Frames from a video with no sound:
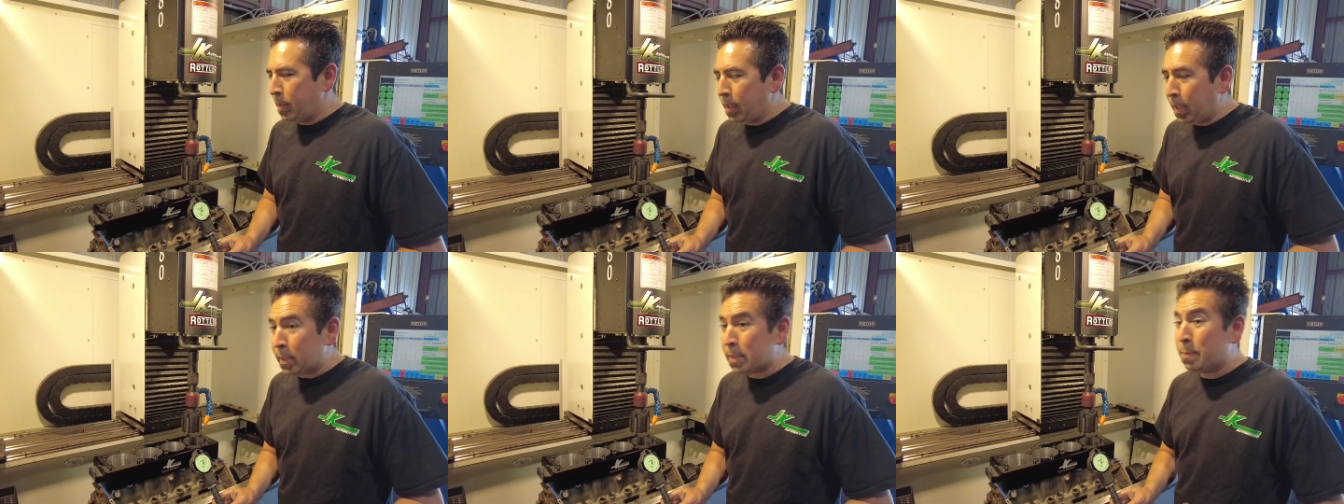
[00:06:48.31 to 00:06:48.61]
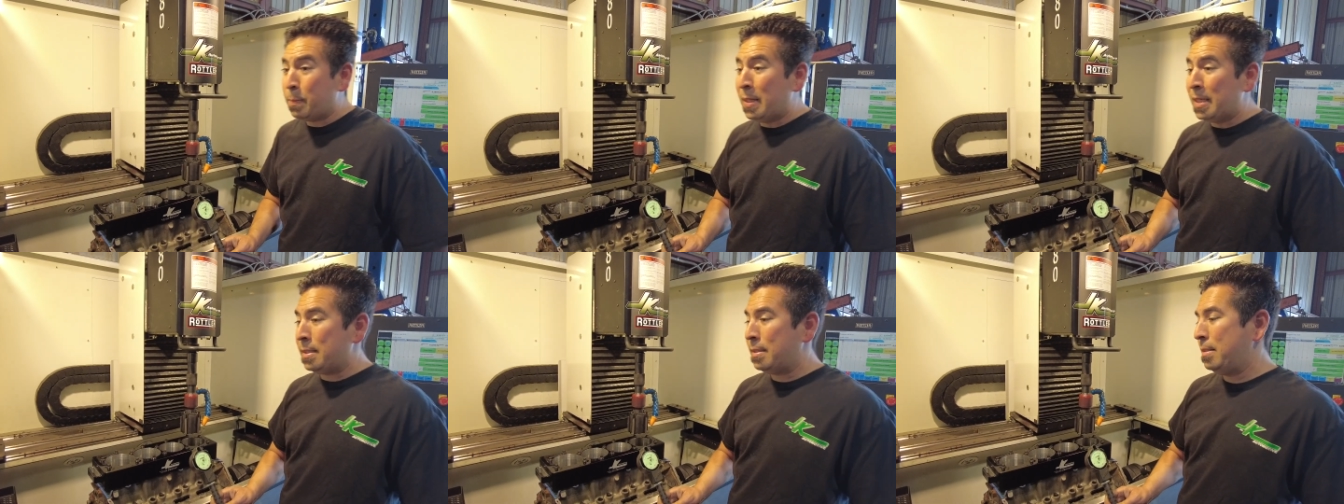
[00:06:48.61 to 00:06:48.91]
the
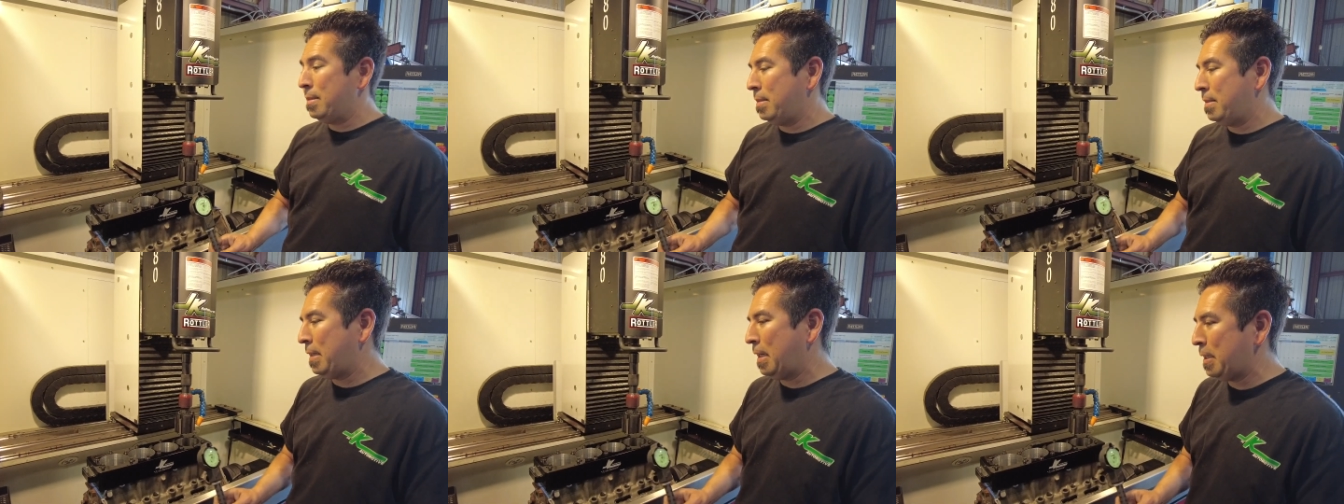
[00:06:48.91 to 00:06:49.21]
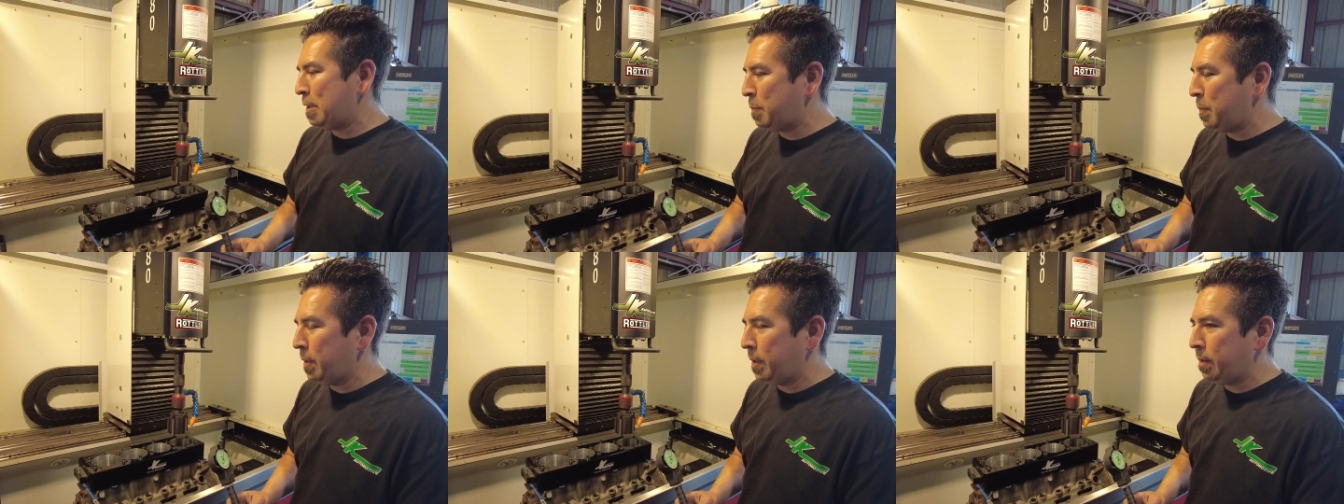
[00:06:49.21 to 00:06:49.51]
next piston
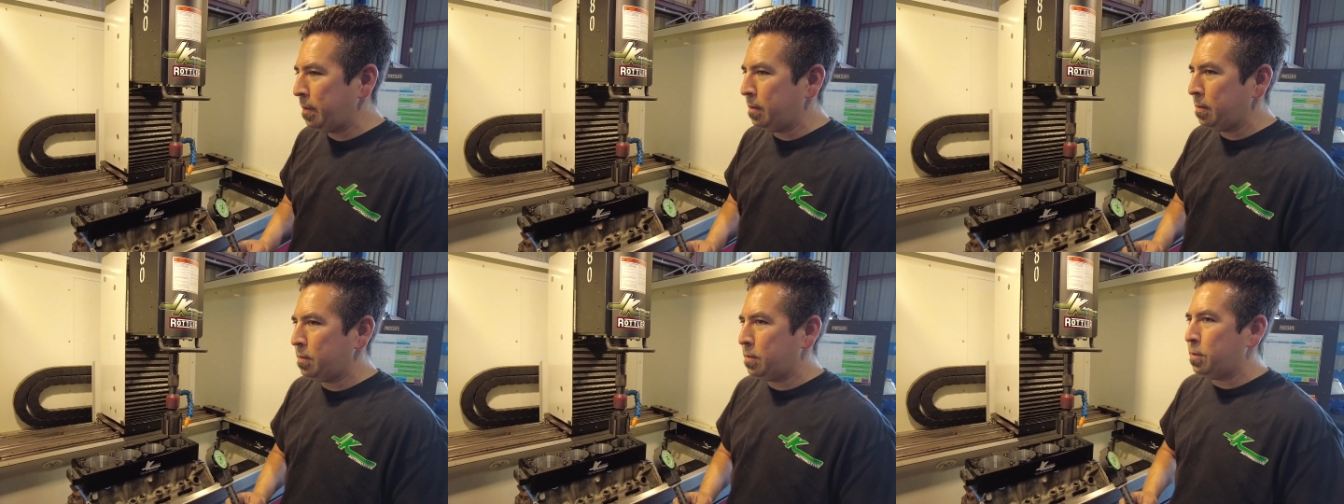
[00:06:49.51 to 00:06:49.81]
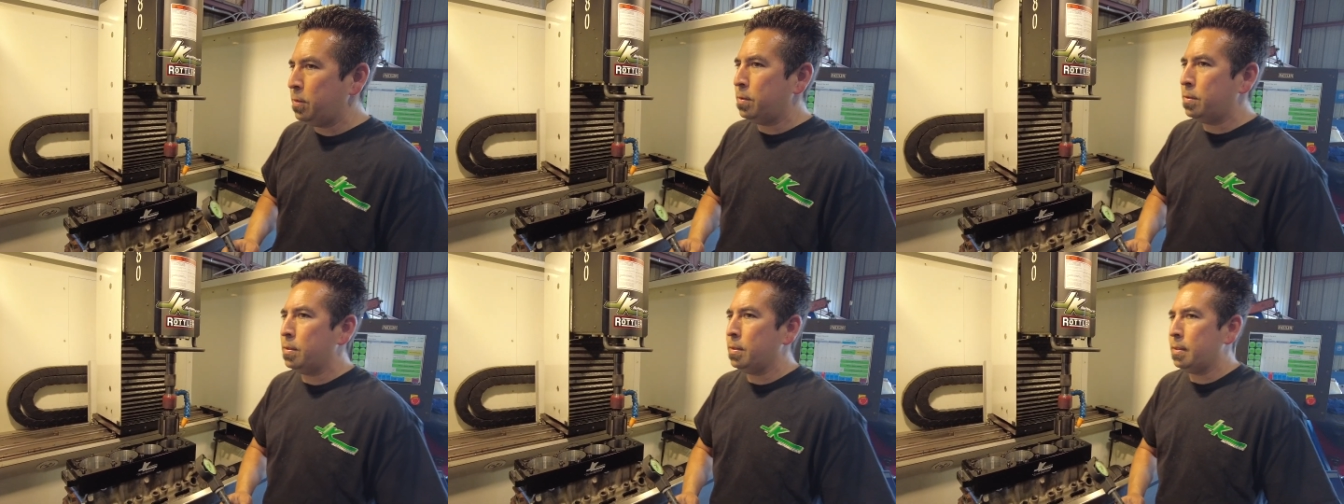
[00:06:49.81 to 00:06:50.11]
size bigger is
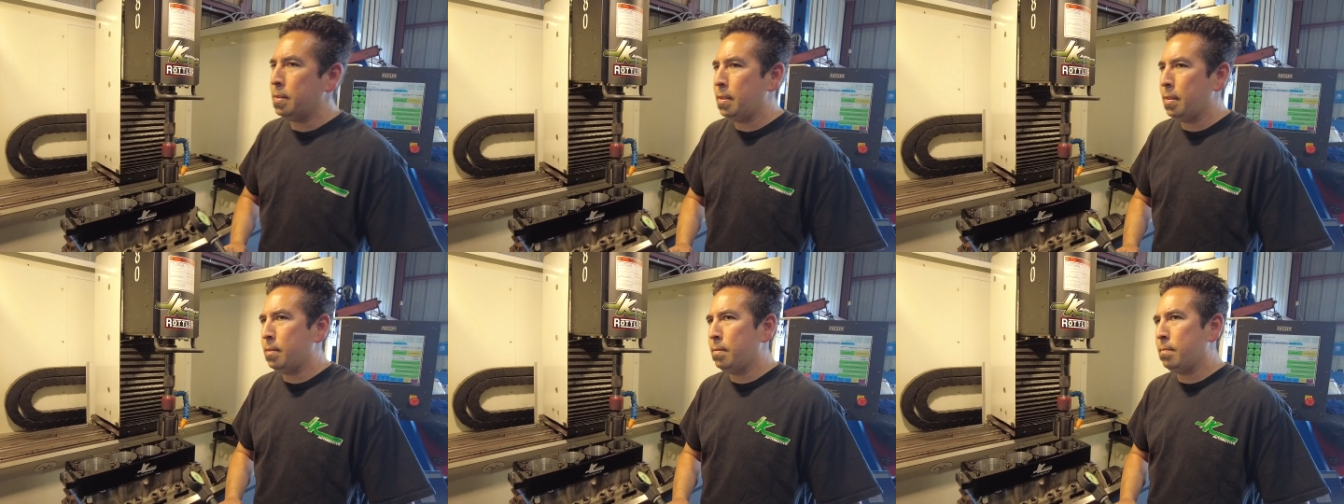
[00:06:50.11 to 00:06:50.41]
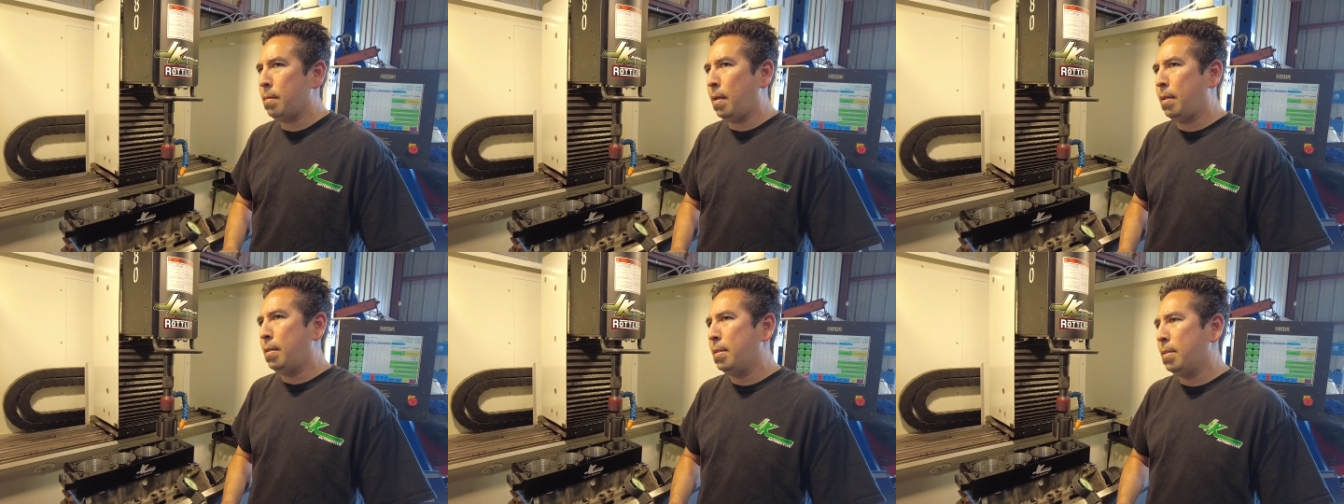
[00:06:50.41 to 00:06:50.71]
usually,
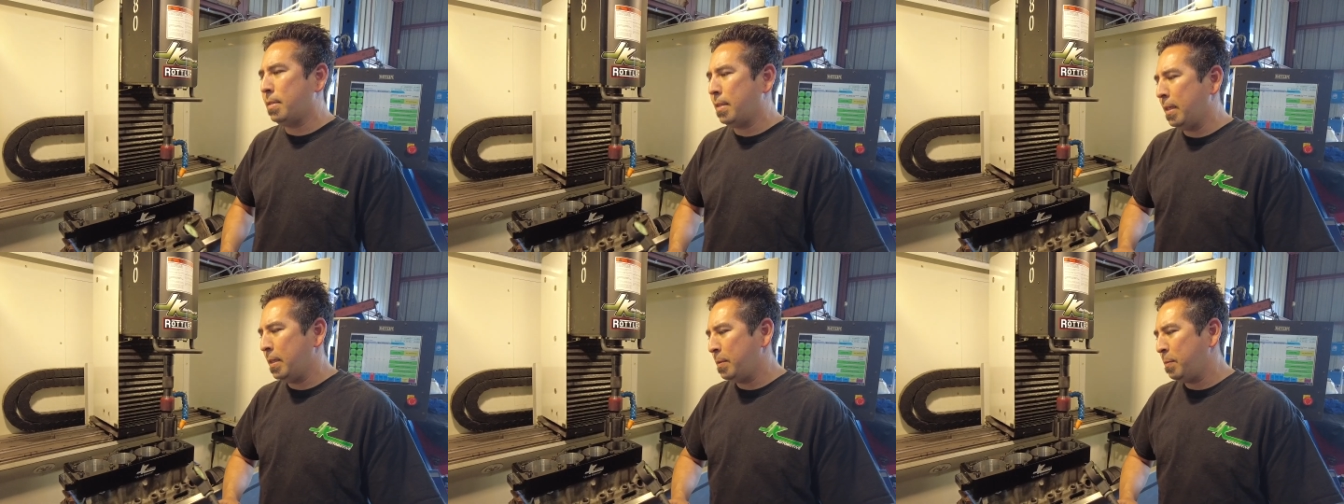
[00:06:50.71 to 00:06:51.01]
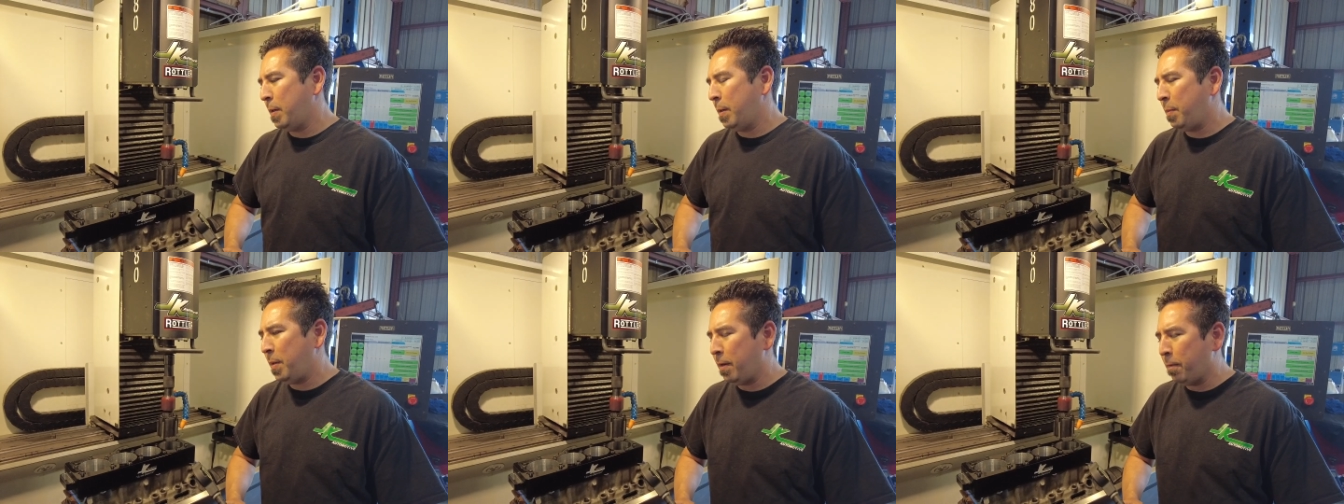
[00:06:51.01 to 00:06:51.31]
in this case,
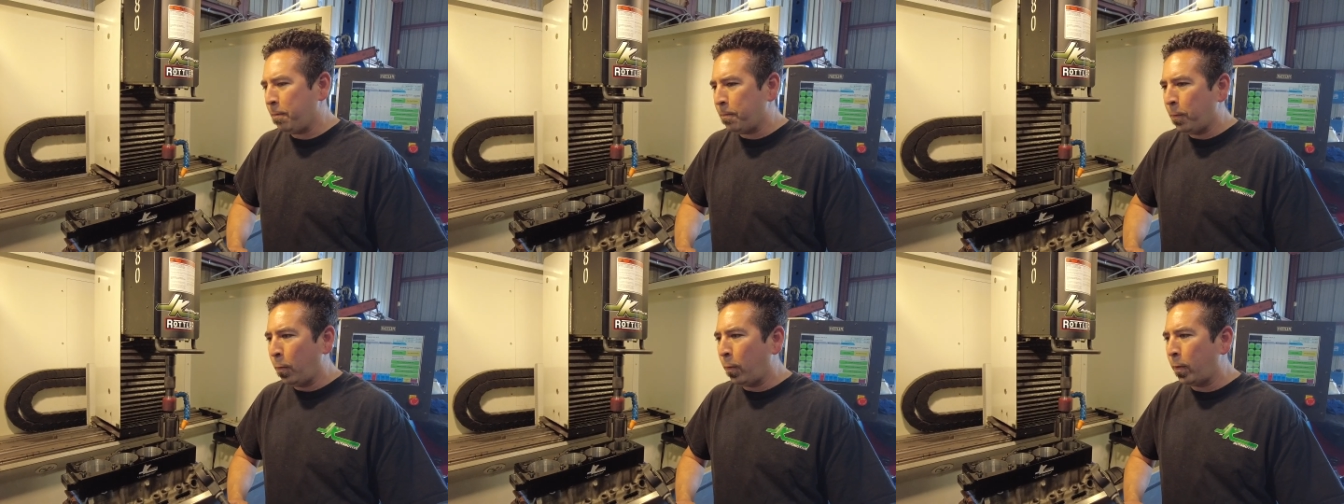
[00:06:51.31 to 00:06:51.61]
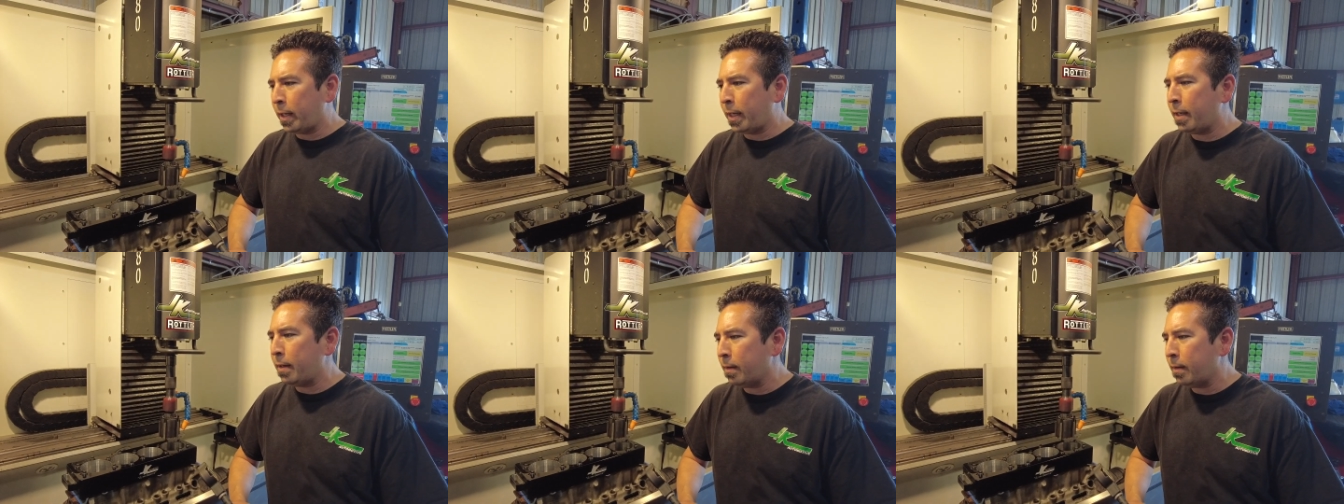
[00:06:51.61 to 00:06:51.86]
might be a 40.